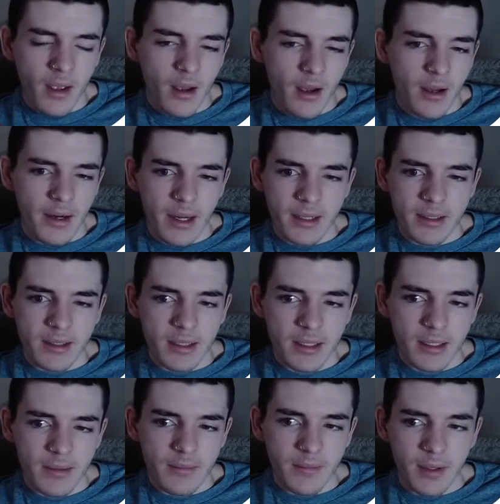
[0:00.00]
On
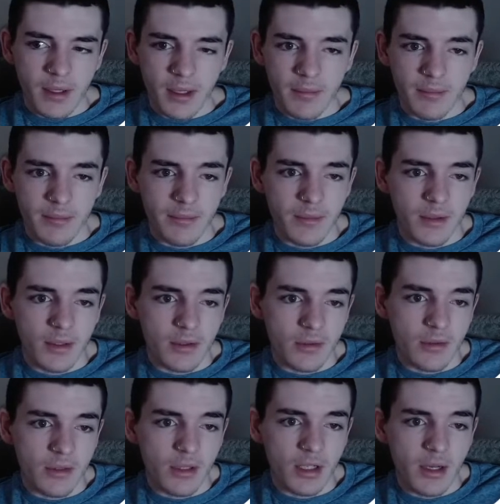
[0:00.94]
Etsy, there's
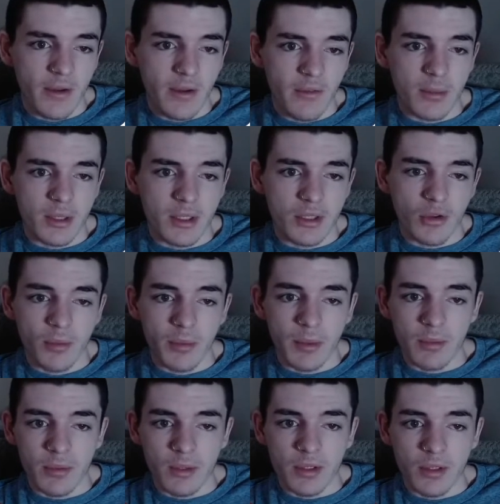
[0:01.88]
only going to ever be so
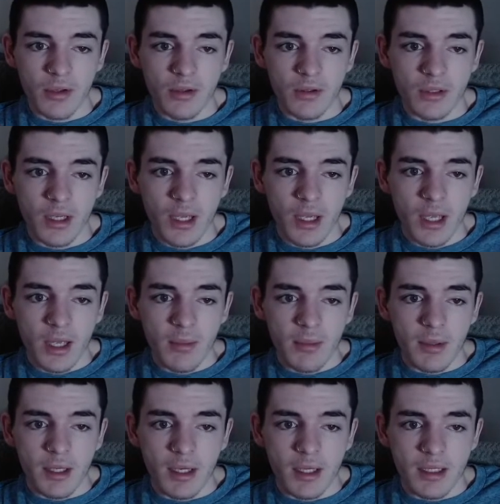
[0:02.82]
many results,
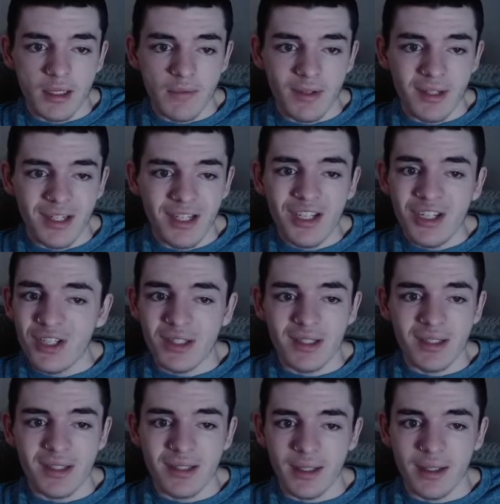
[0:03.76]
because if a niche
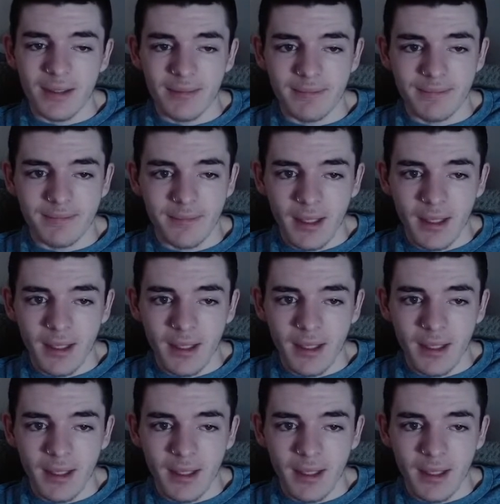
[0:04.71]
isn't selling,